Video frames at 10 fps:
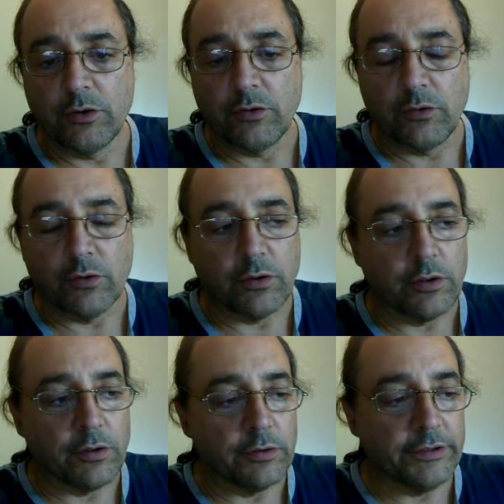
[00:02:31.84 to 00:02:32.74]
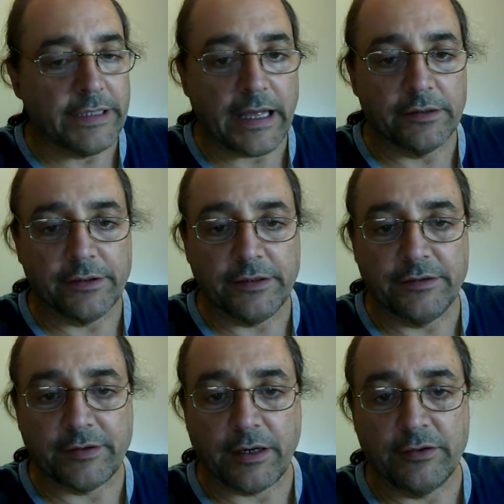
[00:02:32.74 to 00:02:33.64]
legalities
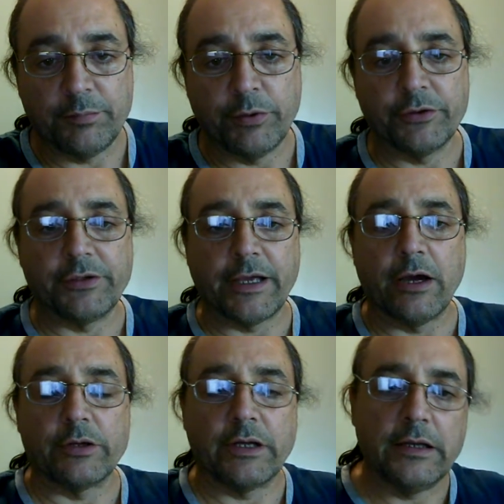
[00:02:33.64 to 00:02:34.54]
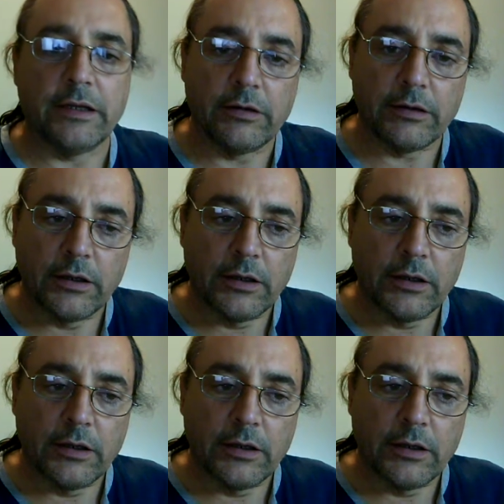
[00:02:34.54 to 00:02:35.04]
that he's put down, and he